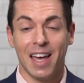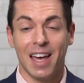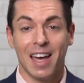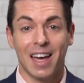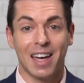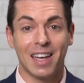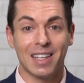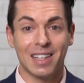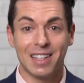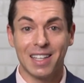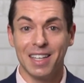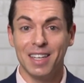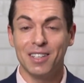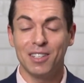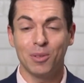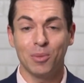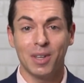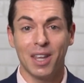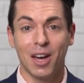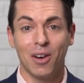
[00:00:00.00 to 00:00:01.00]
at least
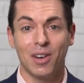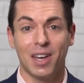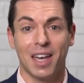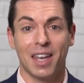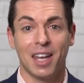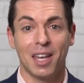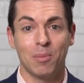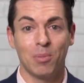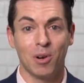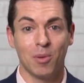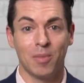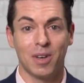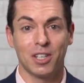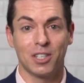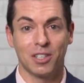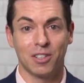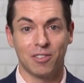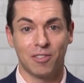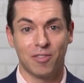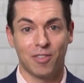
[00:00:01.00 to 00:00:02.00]
without getting
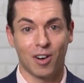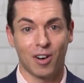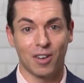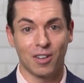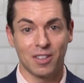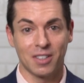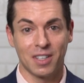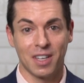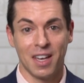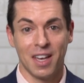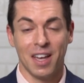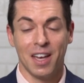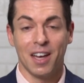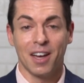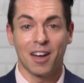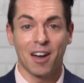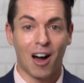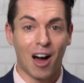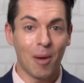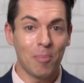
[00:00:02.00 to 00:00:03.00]
permission first.
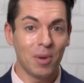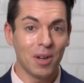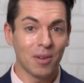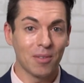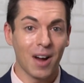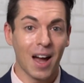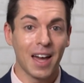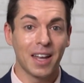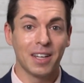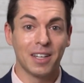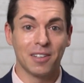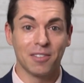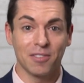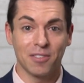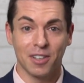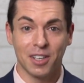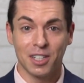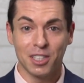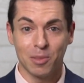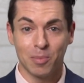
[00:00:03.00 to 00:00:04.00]
Copyright
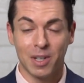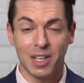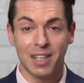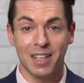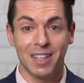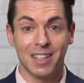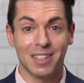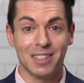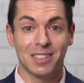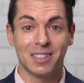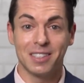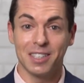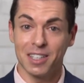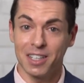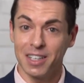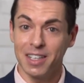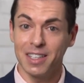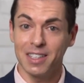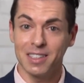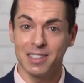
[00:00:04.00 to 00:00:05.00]
infringement is
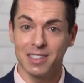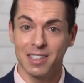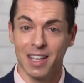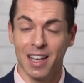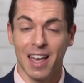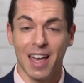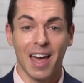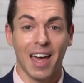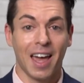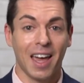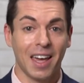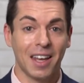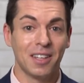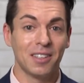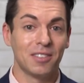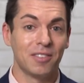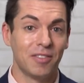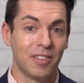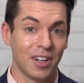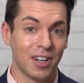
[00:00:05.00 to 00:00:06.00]
serious and
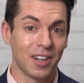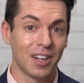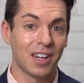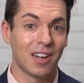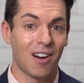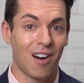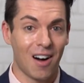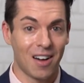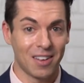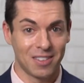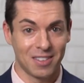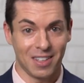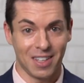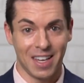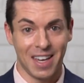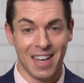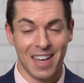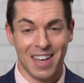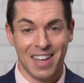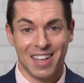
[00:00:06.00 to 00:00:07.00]
is very costly.
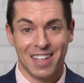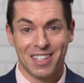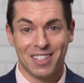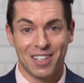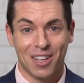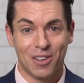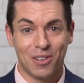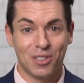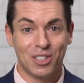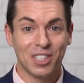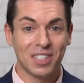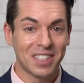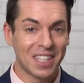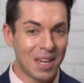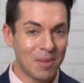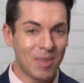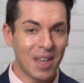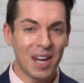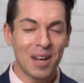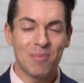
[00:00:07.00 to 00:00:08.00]
So just
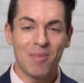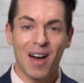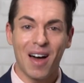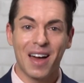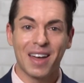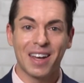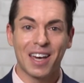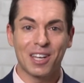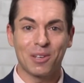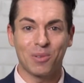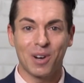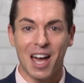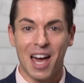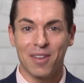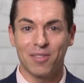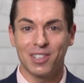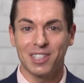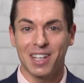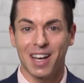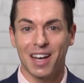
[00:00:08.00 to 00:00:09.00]
keep that in mind as we're
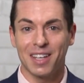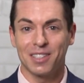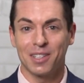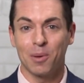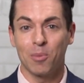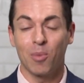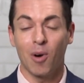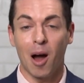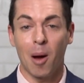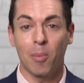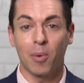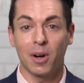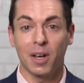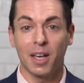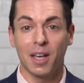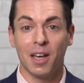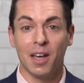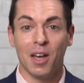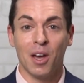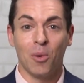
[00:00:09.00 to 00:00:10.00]
advertising
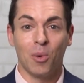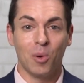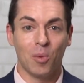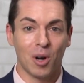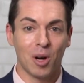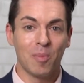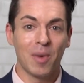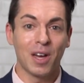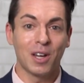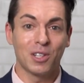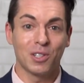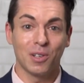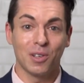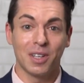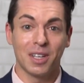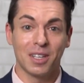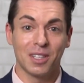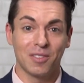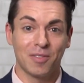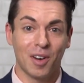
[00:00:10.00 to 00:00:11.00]
property. We want to make sure that
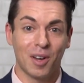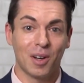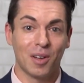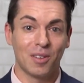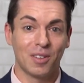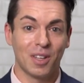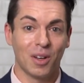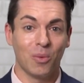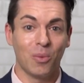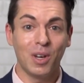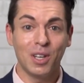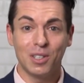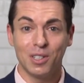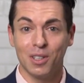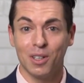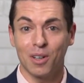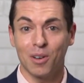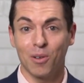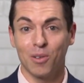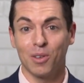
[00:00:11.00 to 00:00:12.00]
it's photos that we
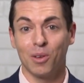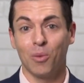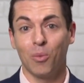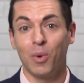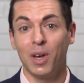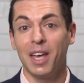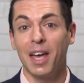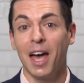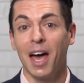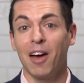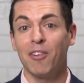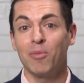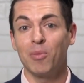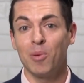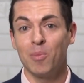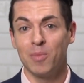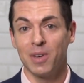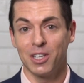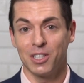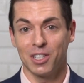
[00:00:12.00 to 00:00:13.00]
took or that we have
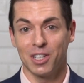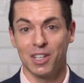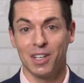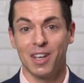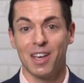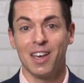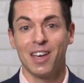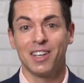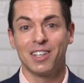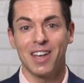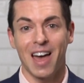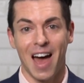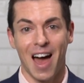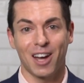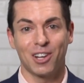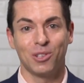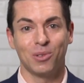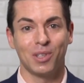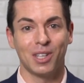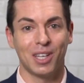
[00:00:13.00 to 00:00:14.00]
permission to
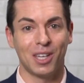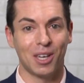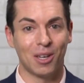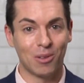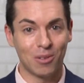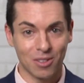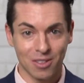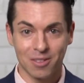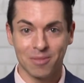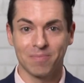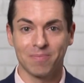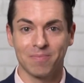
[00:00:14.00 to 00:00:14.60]
actually use.